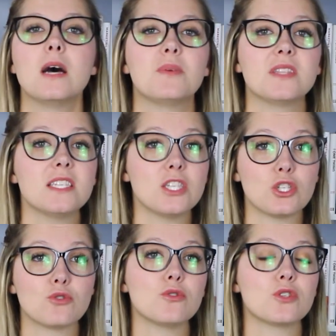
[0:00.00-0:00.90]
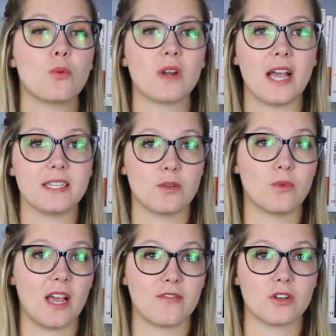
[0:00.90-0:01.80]
but this is true to what I did
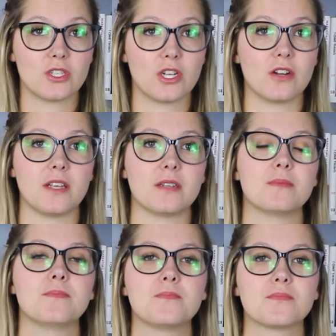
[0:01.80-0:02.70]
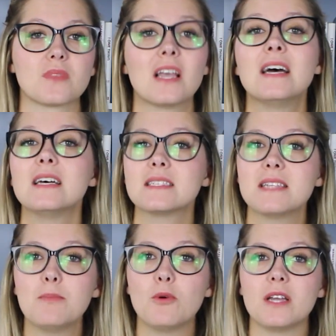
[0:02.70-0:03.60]
when I first started.
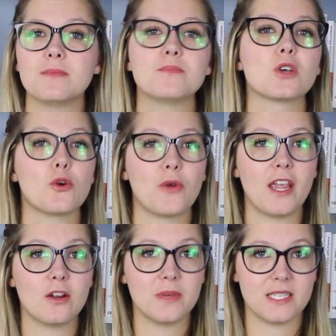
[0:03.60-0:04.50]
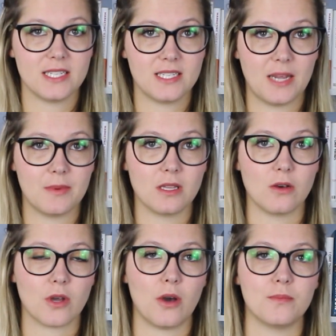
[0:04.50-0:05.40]
Step 1, create your business name and
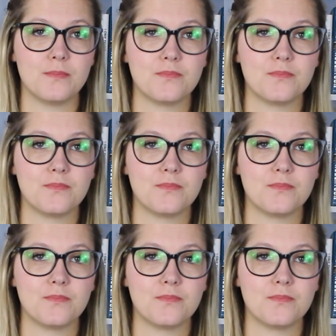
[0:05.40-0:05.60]
logo.